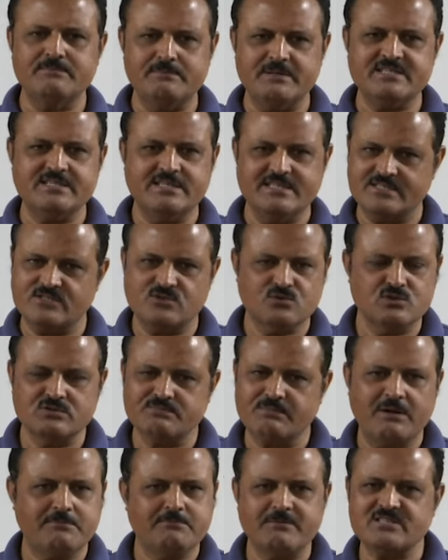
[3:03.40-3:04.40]
business, whose
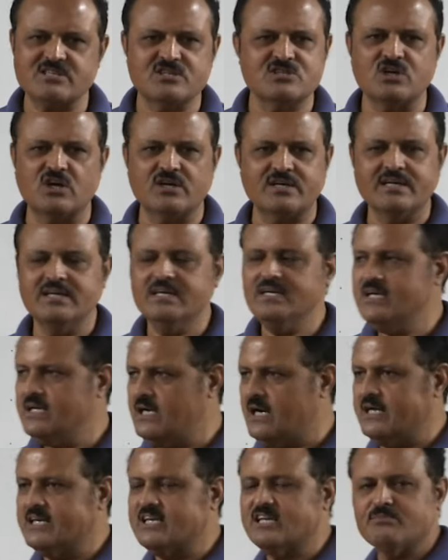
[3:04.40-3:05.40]
purpose is not
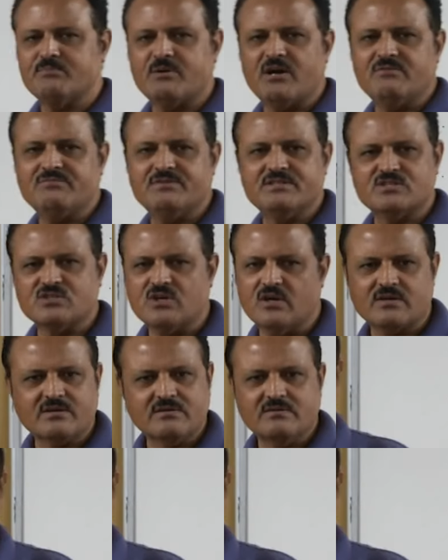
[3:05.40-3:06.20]
earning profits or